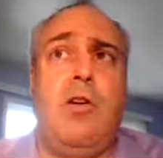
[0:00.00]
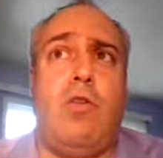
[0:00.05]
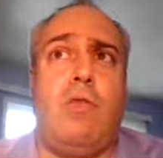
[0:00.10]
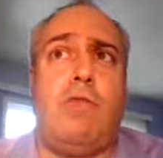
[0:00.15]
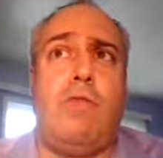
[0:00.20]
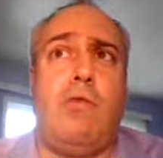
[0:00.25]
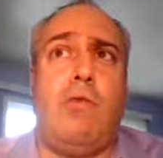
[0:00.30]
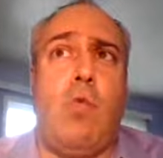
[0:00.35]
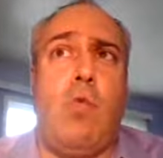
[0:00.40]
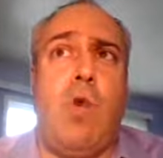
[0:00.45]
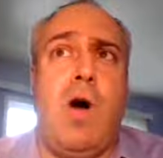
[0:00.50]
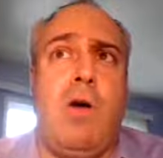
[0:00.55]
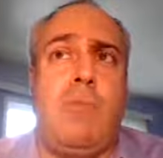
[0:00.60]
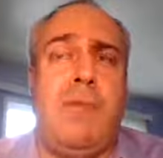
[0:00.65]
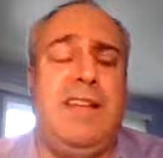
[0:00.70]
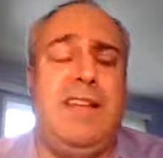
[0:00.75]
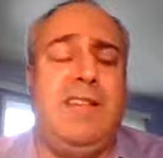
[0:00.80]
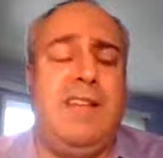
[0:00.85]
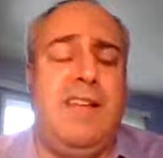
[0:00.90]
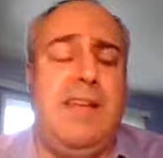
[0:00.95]

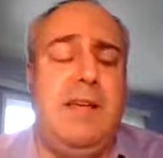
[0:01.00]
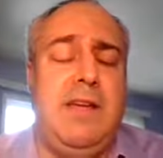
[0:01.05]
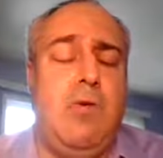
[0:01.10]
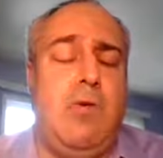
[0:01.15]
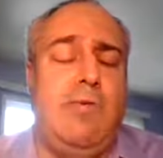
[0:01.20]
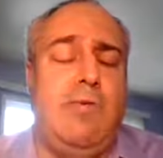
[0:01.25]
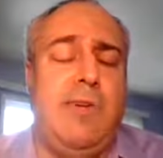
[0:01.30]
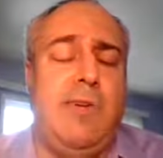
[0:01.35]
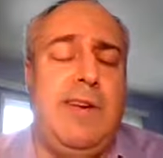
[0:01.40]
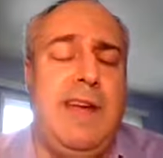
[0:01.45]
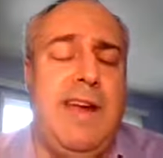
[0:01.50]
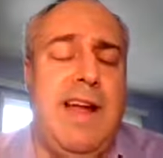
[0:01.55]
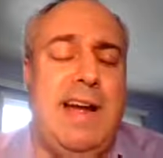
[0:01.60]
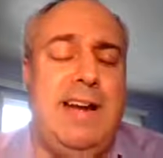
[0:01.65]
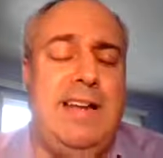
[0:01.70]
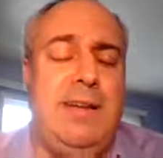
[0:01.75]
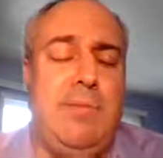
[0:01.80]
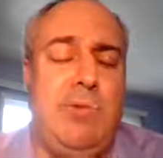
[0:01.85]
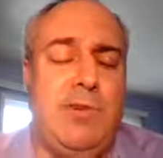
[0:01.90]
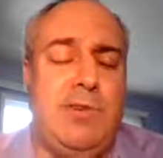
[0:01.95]
Overwhelmingly, over
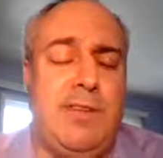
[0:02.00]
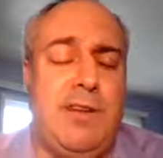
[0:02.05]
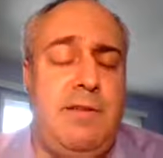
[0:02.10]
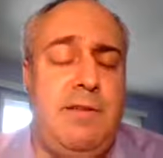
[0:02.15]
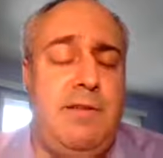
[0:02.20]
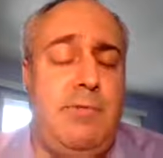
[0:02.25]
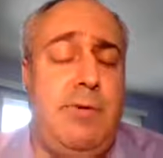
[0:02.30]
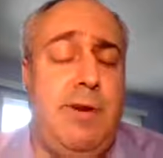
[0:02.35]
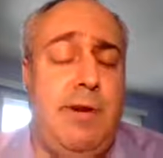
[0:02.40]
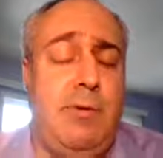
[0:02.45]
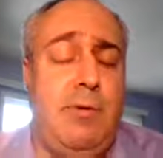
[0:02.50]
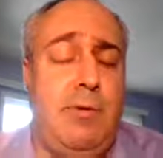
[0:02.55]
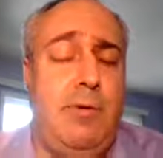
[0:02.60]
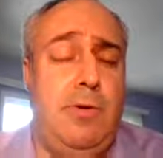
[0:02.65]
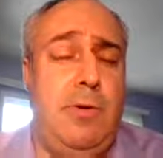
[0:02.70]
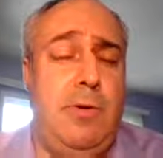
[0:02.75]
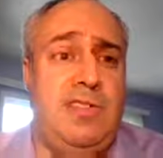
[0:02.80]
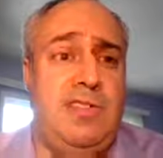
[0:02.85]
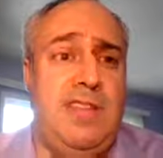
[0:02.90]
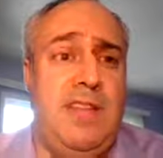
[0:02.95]
90% of the
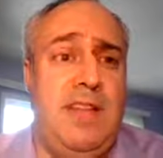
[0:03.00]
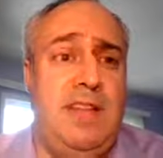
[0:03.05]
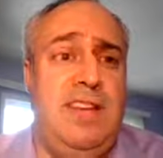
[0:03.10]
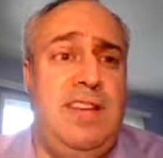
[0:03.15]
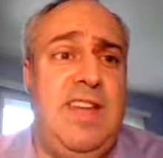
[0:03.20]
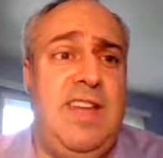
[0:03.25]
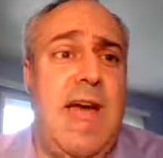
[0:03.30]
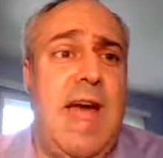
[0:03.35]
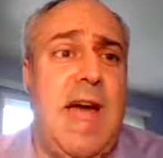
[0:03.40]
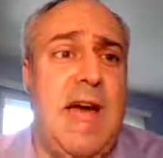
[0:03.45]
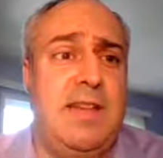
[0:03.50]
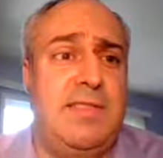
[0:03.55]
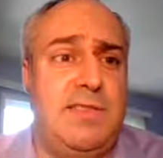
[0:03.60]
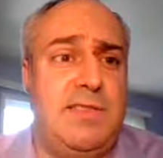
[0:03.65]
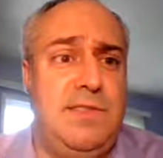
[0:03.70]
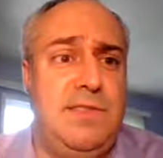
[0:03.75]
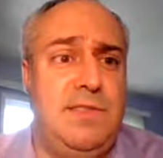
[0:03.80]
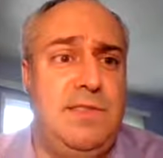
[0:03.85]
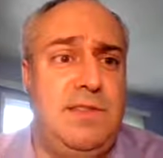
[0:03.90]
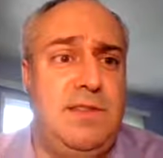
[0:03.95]
recruiters said
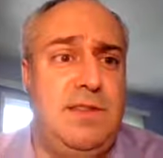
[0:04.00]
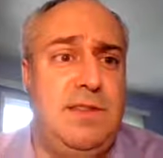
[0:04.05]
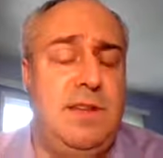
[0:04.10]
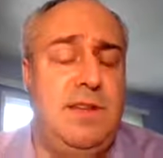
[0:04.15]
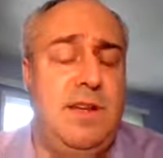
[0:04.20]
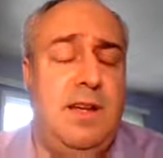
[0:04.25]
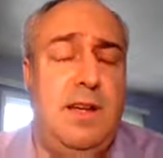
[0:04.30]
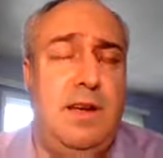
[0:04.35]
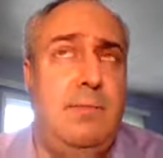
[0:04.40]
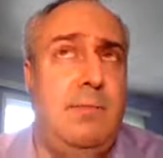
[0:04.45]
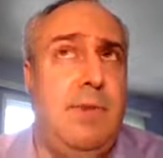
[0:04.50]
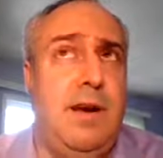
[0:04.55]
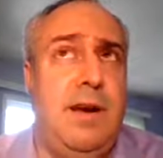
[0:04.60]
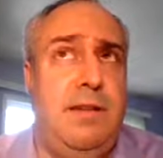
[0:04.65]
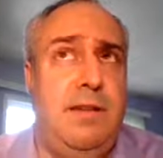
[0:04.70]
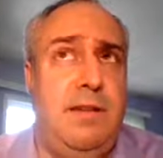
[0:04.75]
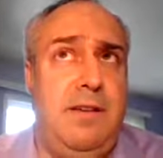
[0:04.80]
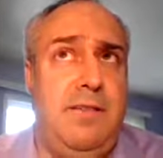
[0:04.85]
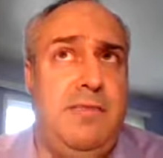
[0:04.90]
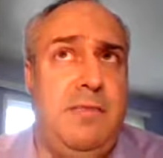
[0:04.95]
yes. It
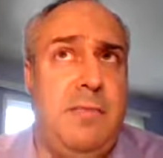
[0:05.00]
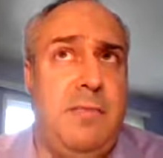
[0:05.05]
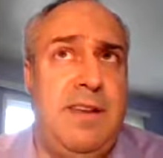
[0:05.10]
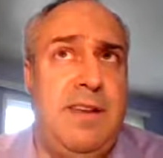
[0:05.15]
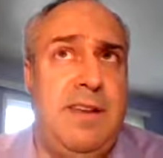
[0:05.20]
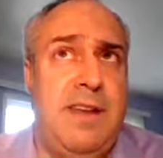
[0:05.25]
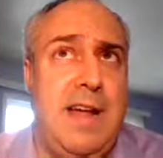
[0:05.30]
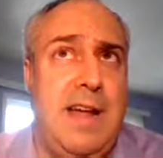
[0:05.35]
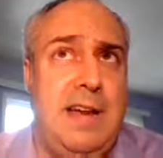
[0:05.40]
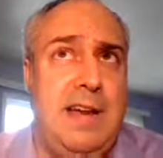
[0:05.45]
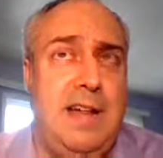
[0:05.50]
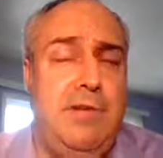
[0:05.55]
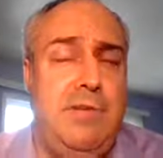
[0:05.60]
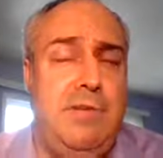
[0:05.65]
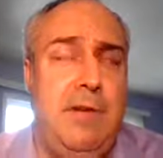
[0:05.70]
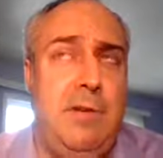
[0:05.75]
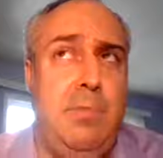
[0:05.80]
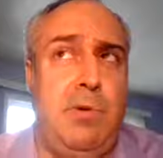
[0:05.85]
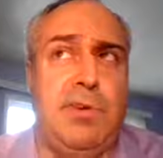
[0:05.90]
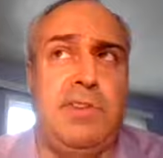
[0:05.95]
might have even been
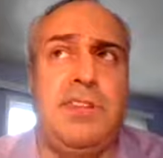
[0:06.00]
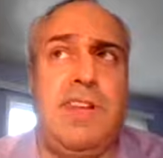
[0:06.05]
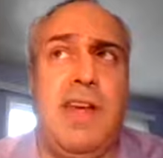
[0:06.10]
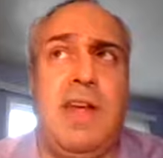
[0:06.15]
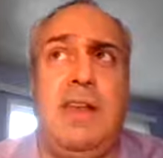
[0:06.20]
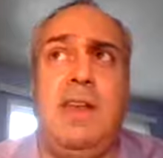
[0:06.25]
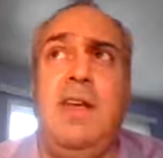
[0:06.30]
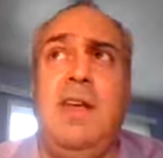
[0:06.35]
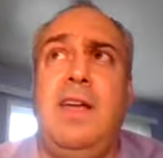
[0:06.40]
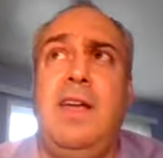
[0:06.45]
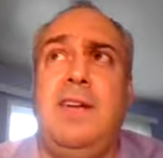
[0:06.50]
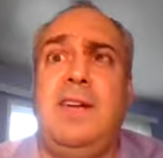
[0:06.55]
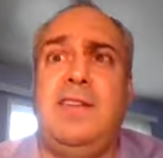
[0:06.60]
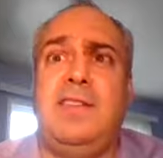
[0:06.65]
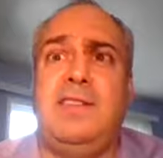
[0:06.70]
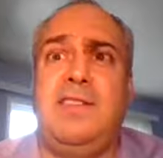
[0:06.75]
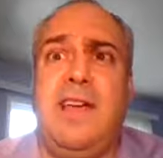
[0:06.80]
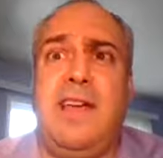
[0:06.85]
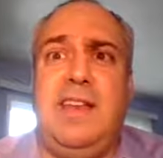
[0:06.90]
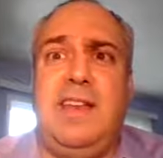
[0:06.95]
93%
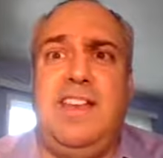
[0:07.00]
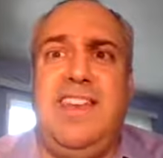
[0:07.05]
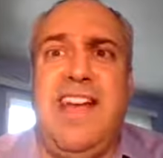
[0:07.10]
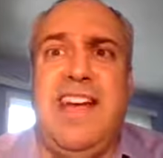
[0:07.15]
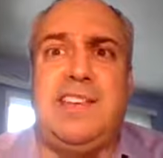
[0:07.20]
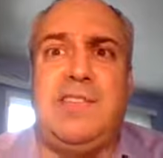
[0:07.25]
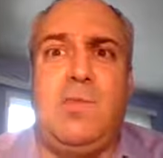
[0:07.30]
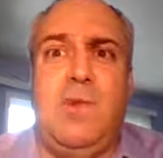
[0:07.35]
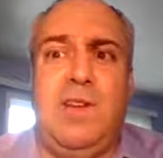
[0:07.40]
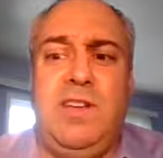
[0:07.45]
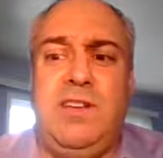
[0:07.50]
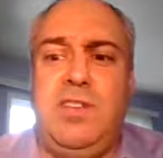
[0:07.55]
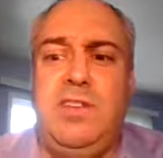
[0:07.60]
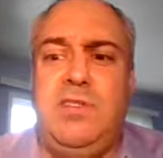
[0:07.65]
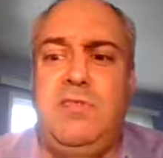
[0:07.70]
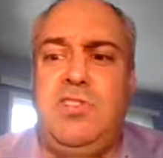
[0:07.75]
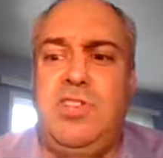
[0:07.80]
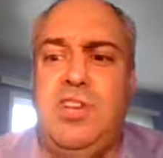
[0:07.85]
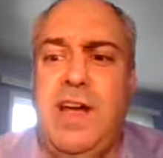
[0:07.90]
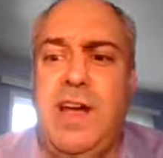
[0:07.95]
said yes, we
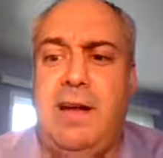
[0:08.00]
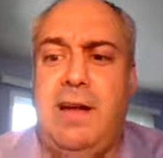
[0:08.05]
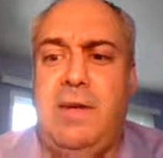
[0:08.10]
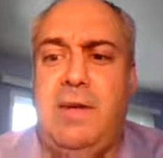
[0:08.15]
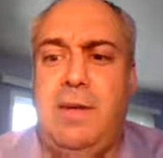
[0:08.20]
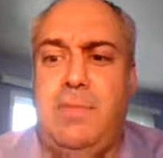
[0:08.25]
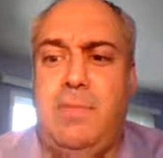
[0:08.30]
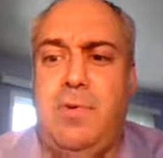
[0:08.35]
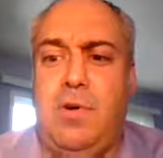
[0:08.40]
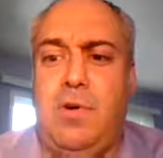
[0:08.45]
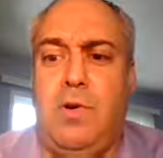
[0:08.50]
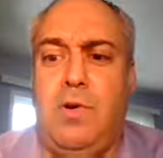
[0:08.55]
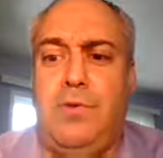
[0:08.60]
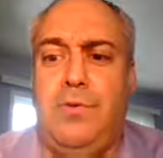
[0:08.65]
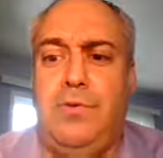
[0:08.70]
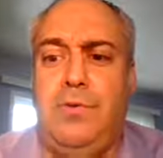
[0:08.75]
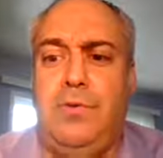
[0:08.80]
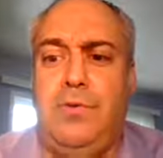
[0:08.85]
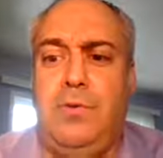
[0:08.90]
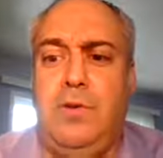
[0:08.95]
do check
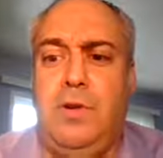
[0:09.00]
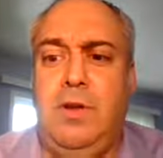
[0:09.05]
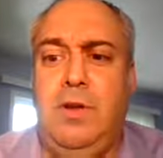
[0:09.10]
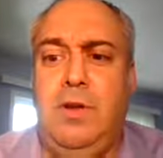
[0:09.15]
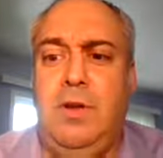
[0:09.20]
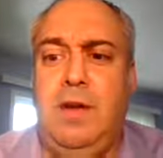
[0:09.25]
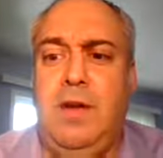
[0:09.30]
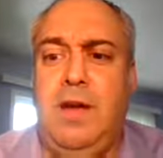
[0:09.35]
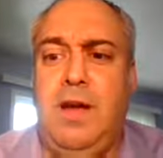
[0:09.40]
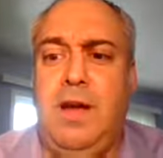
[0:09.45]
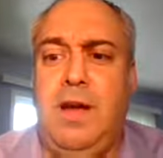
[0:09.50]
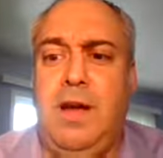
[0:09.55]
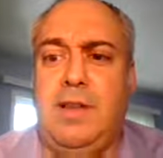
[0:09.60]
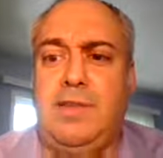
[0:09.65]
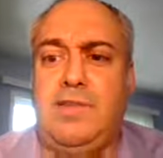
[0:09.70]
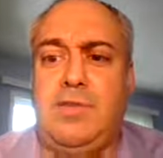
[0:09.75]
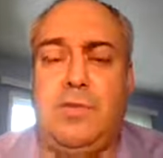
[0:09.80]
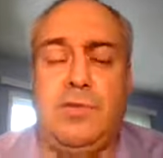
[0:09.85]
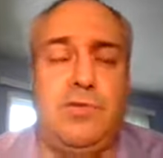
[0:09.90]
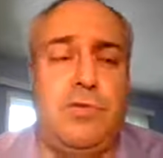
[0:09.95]
people's
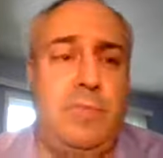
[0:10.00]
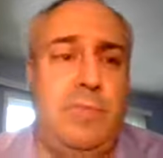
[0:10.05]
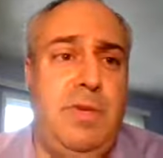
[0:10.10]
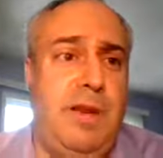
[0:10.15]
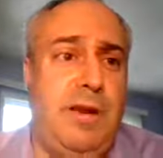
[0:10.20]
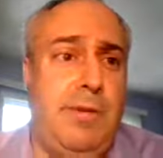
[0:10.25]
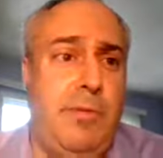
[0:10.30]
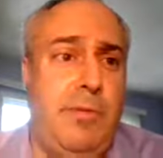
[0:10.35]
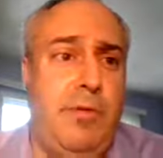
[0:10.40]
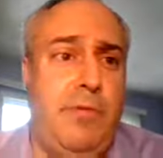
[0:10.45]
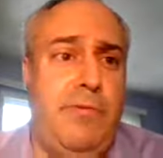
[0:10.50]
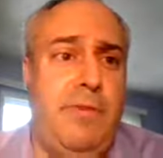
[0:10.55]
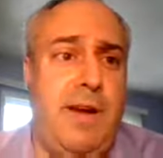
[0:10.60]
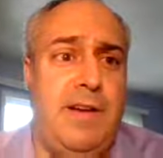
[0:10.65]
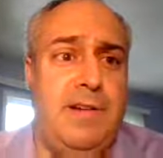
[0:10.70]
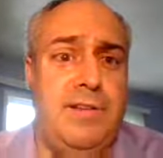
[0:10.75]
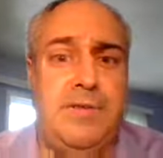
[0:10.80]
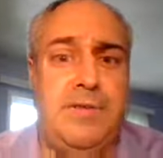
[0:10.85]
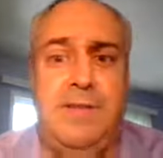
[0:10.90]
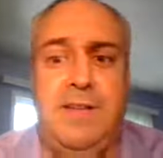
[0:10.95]
social media
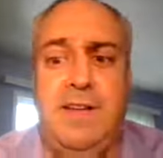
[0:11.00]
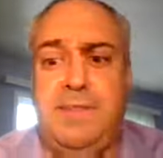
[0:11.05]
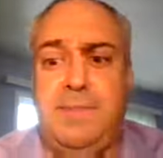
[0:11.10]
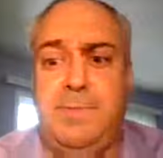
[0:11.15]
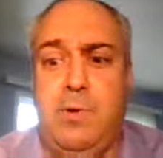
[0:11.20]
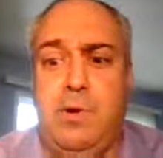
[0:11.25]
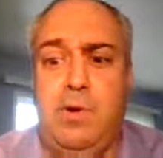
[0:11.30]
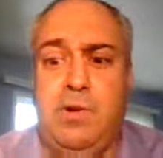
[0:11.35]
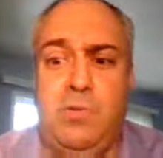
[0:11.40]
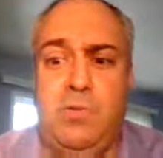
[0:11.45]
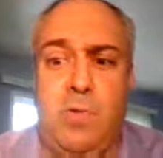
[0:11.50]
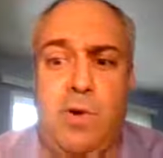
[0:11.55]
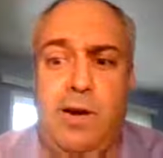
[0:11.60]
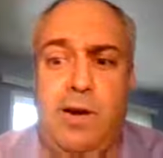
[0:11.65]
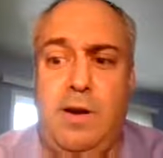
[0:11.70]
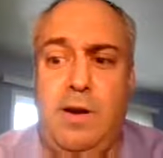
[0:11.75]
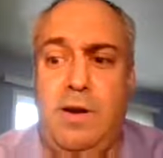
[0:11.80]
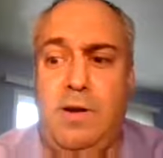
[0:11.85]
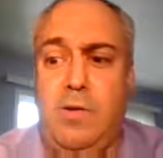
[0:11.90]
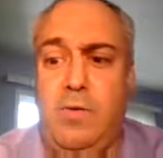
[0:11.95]
profiles, Facebook,
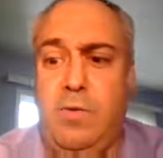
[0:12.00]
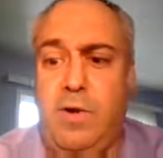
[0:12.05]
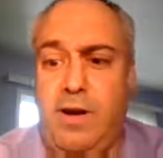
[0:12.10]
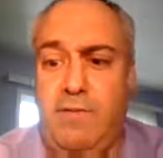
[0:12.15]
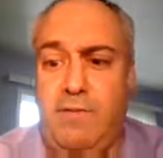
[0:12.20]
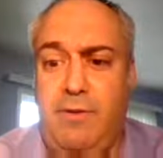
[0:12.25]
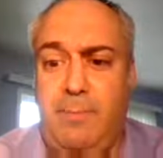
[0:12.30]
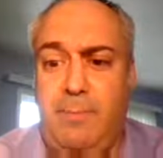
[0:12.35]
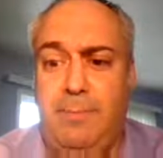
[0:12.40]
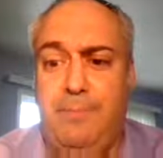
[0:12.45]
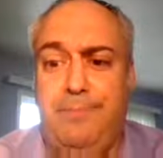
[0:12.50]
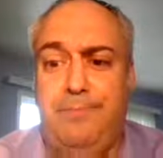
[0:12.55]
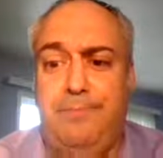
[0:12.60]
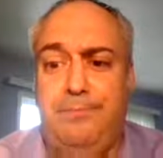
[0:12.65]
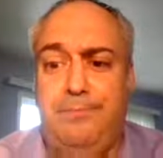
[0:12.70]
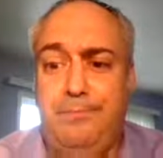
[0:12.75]
Twitter, or whatever.